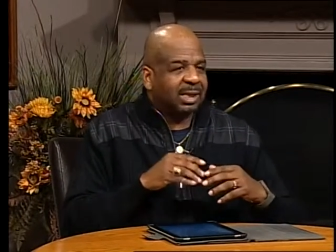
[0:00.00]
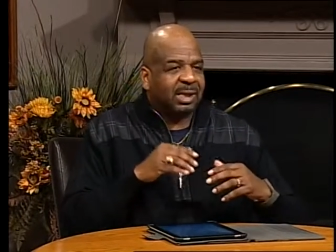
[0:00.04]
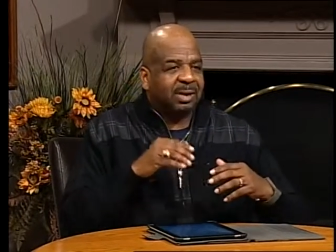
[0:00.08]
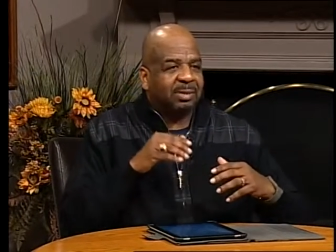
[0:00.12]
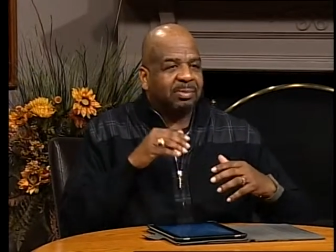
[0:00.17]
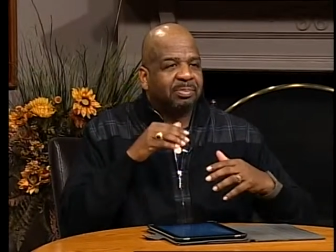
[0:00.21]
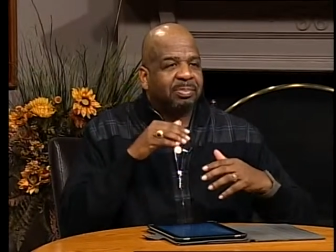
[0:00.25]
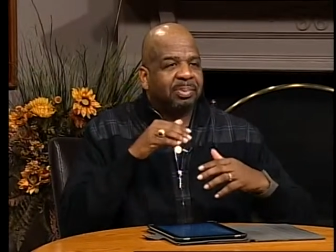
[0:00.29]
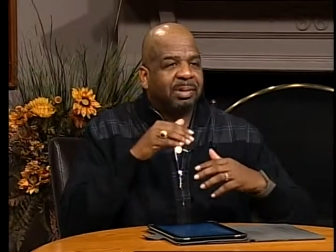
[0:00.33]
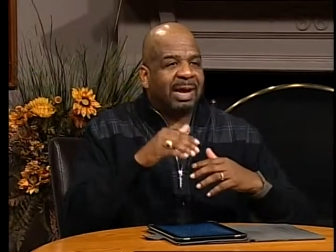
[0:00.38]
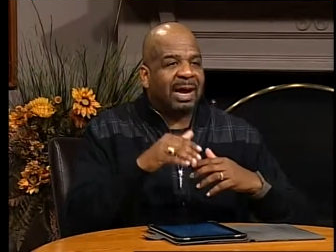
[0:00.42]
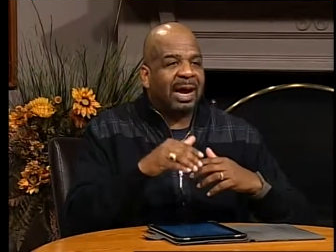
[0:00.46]

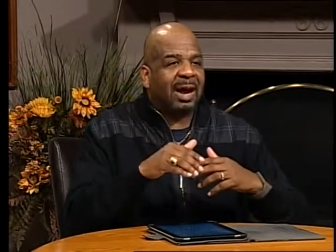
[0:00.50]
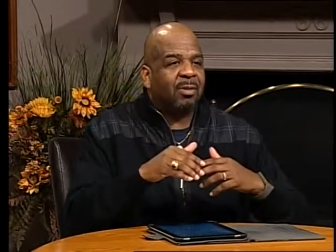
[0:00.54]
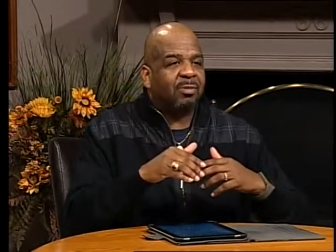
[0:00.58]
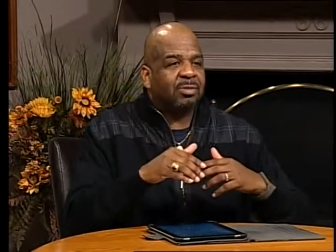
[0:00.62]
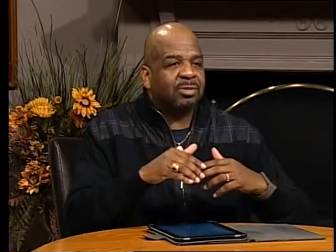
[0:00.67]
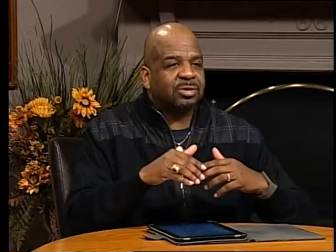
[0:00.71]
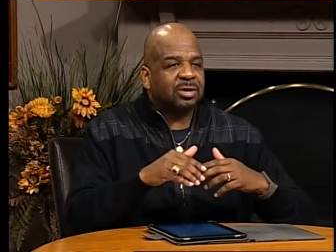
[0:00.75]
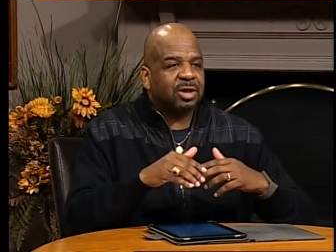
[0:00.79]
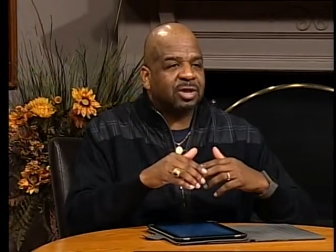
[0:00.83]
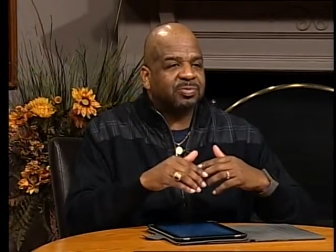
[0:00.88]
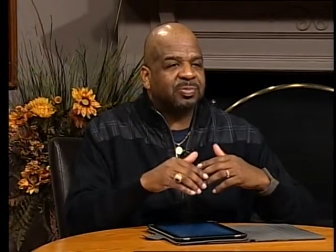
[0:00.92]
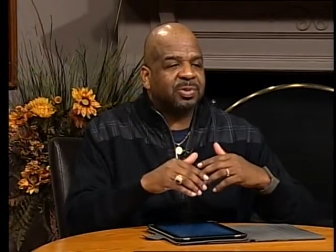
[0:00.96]

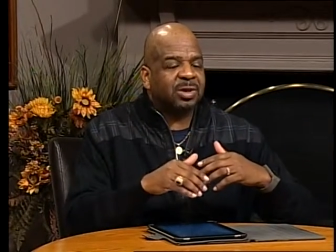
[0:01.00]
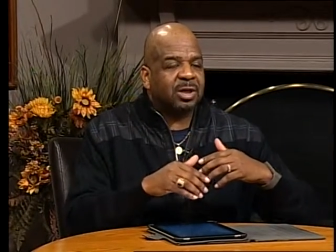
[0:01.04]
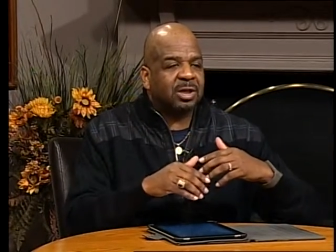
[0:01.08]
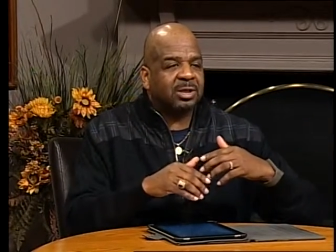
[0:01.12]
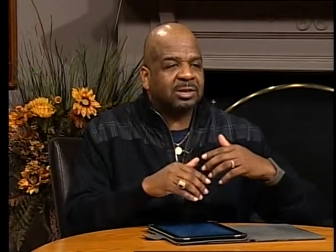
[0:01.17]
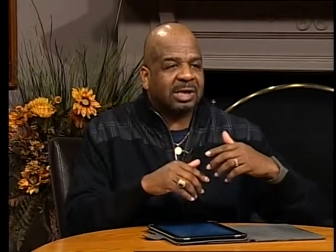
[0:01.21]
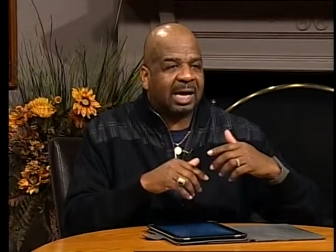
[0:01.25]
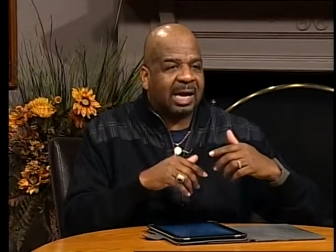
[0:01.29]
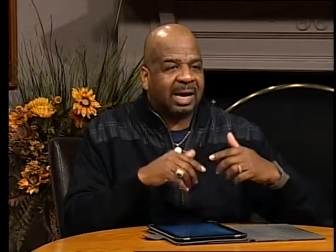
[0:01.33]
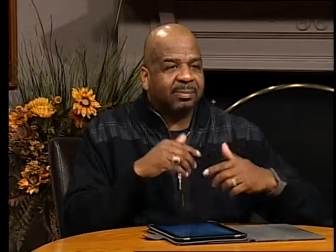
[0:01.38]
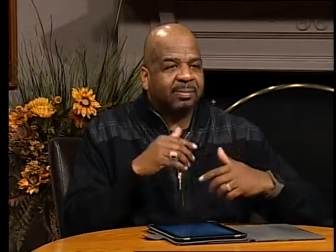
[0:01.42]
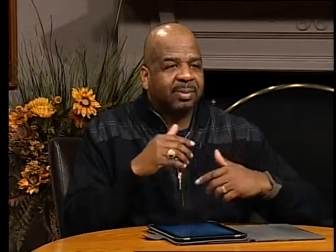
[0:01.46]
empowers us
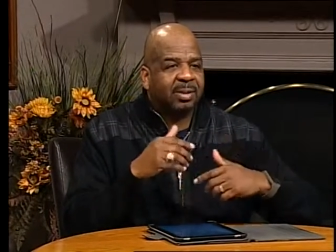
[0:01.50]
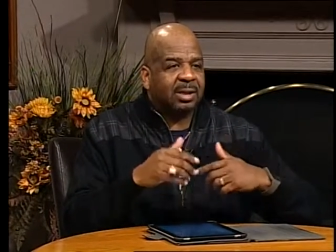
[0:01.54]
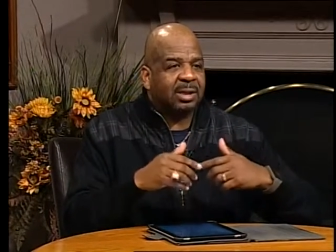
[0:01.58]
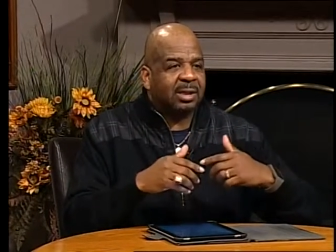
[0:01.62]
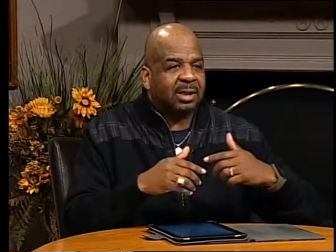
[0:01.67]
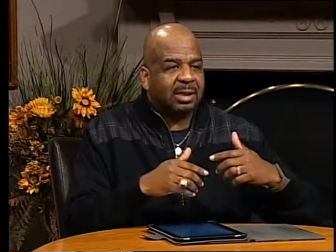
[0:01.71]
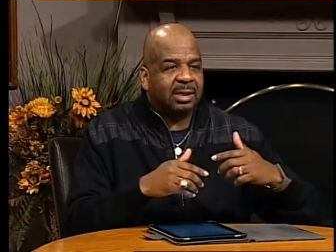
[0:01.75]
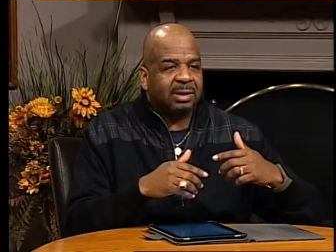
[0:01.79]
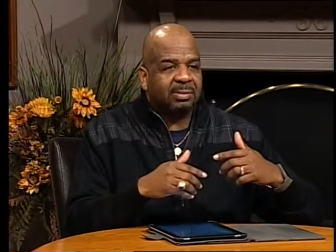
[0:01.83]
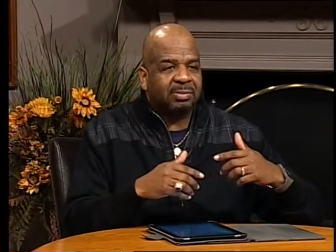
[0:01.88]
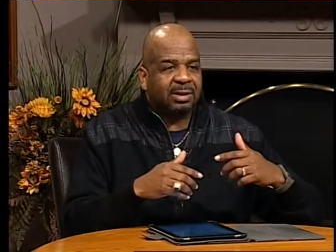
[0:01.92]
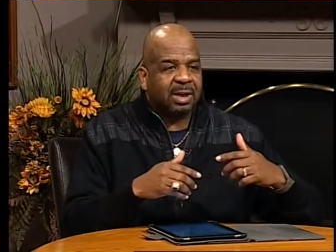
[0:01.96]
because I
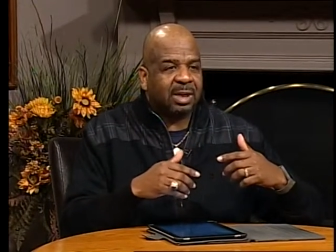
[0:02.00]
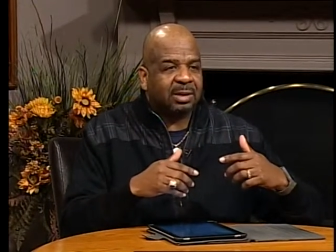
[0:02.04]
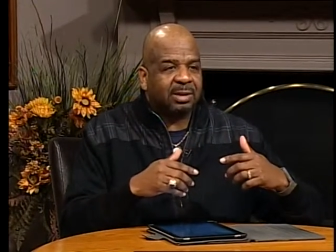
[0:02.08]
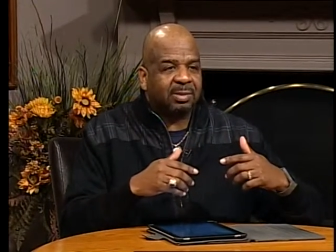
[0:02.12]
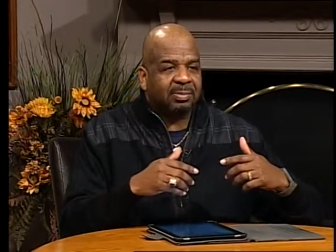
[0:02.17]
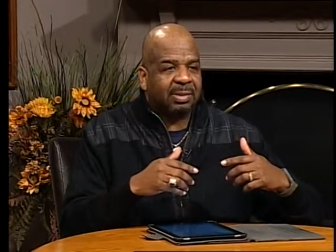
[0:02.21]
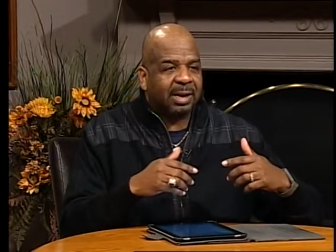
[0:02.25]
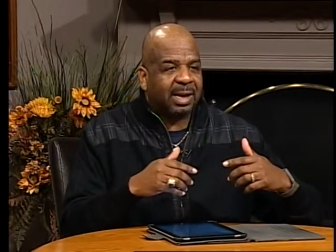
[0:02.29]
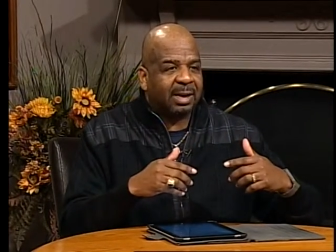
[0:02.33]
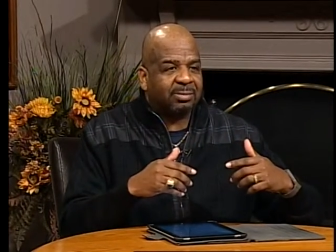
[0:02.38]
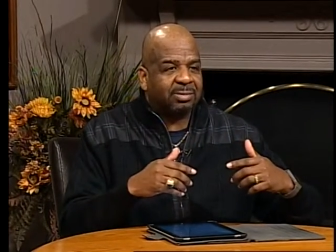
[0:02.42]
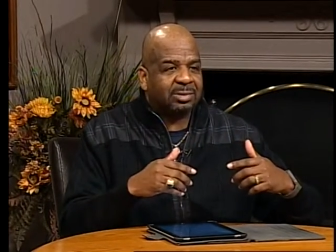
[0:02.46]
believe that the
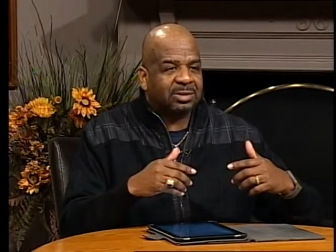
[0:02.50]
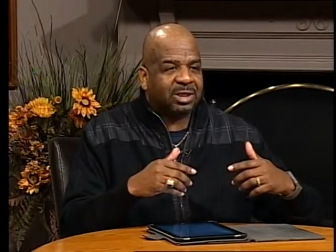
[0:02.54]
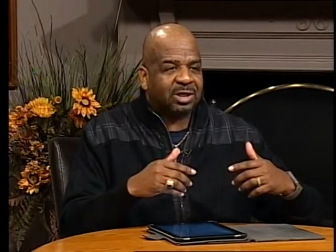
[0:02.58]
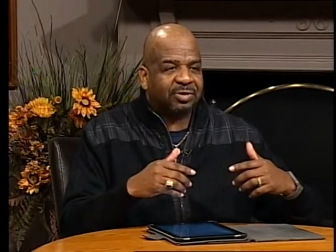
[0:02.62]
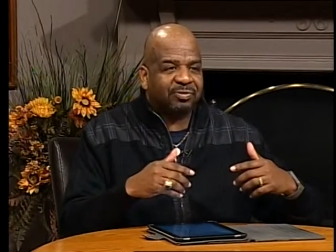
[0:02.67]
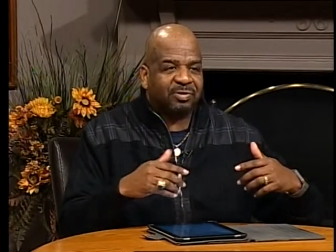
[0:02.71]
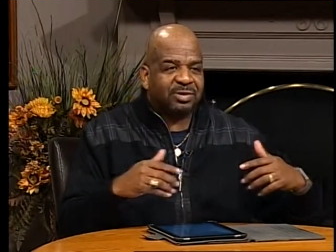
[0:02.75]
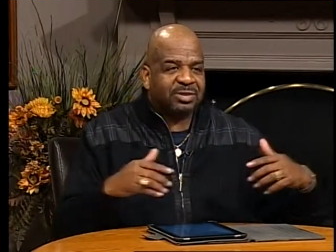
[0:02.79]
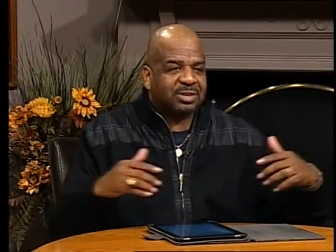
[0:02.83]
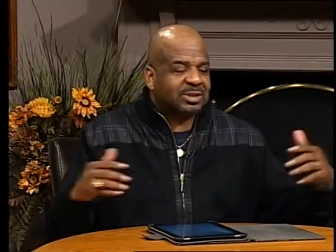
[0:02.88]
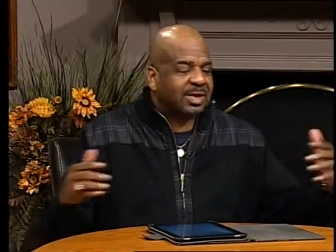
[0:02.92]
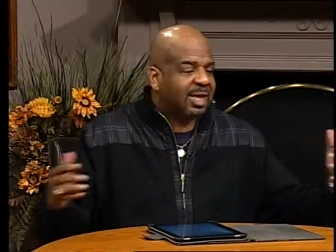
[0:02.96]
Bible says
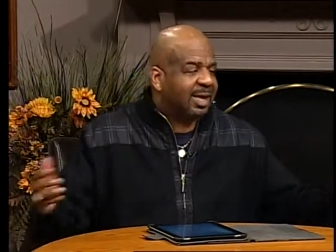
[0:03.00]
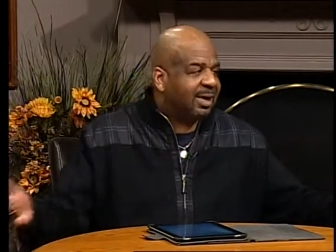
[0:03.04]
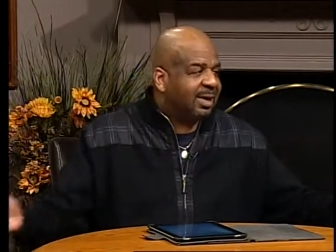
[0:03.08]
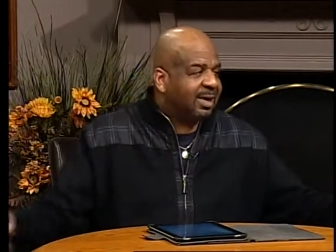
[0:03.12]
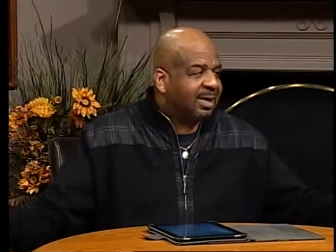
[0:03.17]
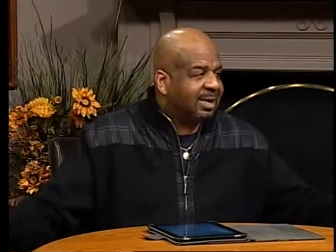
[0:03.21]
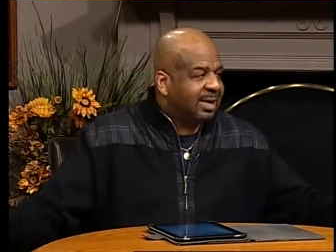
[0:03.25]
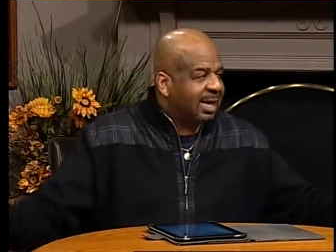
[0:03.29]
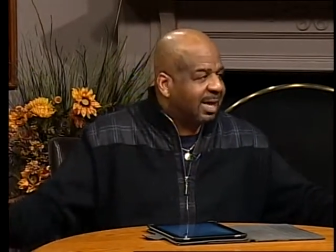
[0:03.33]
"Forsaken,